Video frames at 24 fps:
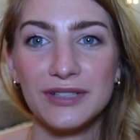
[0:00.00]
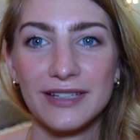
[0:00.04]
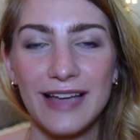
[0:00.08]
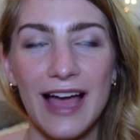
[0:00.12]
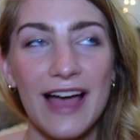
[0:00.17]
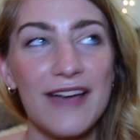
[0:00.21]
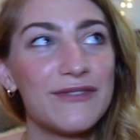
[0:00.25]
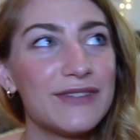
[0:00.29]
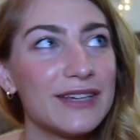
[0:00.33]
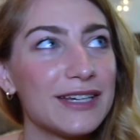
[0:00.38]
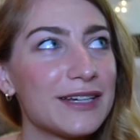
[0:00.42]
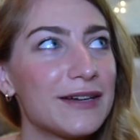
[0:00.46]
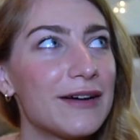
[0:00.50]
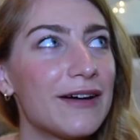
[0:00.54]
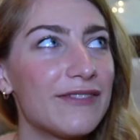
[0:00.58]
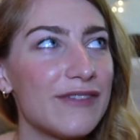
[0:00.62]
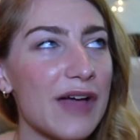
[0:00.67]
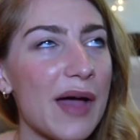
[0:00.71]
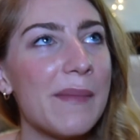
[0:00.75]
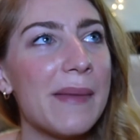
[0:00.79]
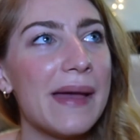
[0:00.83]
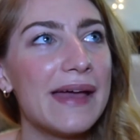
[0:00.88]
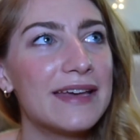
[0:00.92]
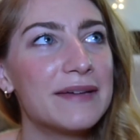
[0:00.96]
Like I feel like if
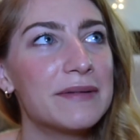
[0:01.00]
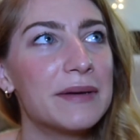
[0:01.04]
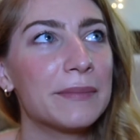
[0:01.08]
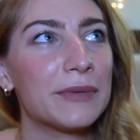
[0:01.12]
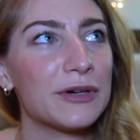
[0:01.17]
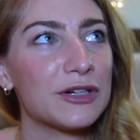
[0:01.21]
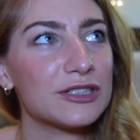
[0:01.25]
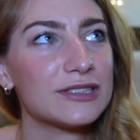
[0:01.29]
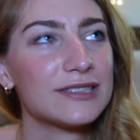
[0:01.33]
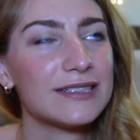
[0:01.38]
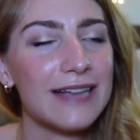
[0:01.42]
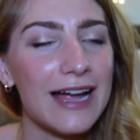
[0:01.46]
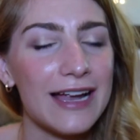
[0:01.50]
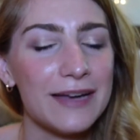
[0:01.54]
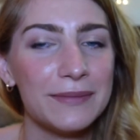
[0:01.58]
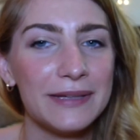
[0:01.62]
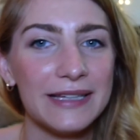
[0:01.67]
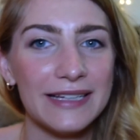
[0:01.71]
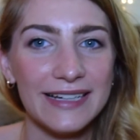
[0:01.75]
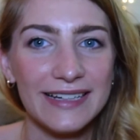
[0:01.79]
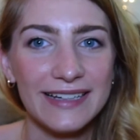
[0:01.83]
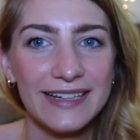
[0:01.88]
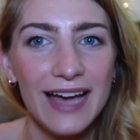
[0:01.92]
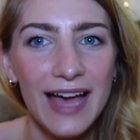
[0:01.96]
I met him in person, I'd
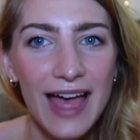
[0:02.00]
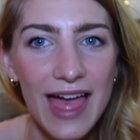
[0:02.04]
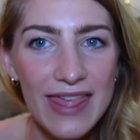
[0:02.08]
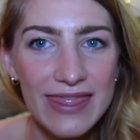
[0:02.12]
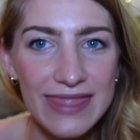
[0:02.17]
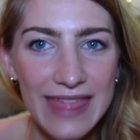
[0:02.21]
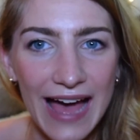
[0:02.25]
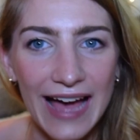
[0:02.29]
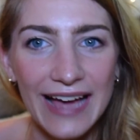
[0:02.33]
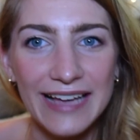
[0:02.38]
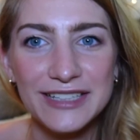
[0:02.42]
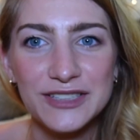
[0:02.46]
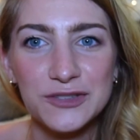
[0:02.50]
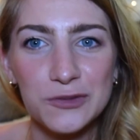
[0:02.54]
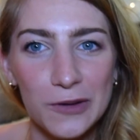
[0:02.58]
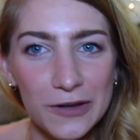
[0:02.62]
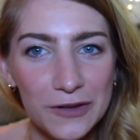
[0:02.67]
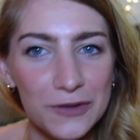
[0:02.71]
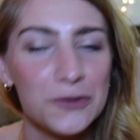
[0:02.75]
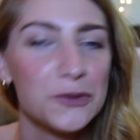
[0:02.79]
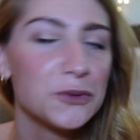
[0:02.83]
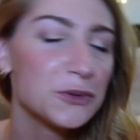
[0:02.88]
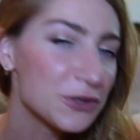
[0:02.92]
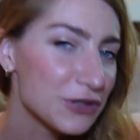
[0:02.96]
be like, that is
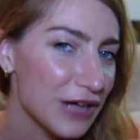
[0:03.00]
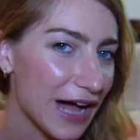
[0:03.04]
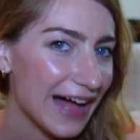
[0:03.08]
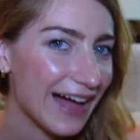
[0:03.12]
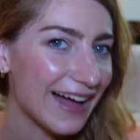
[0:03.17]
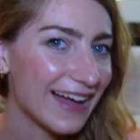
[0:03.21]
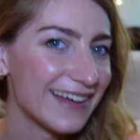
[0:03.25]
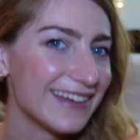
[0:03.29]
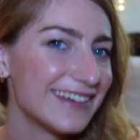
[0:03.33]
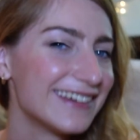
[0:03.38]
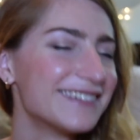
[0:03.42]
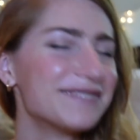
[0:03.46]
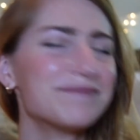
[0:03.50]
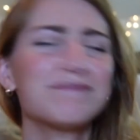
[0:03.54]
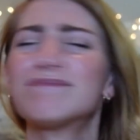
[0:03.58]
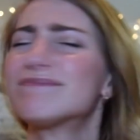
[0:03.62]
one cool guy.